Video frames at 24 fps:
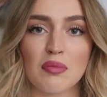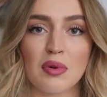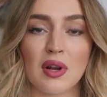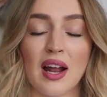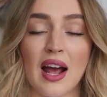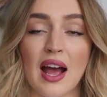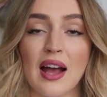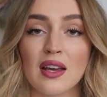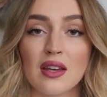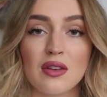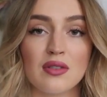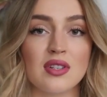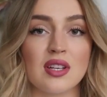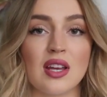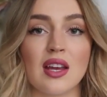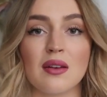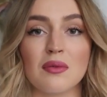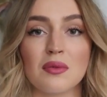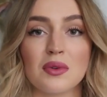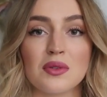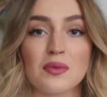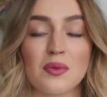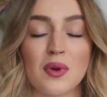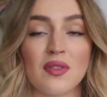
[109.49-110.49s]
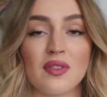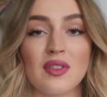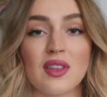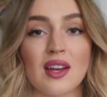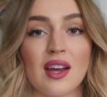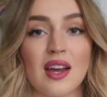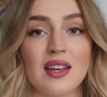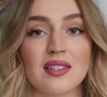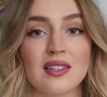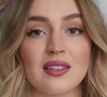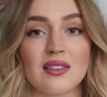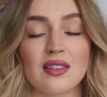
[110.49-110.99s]
but Accutane was one
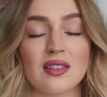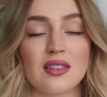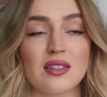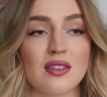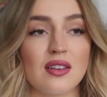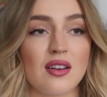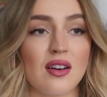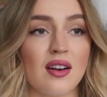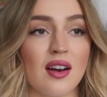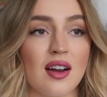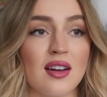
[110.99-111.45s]
thing I did this year.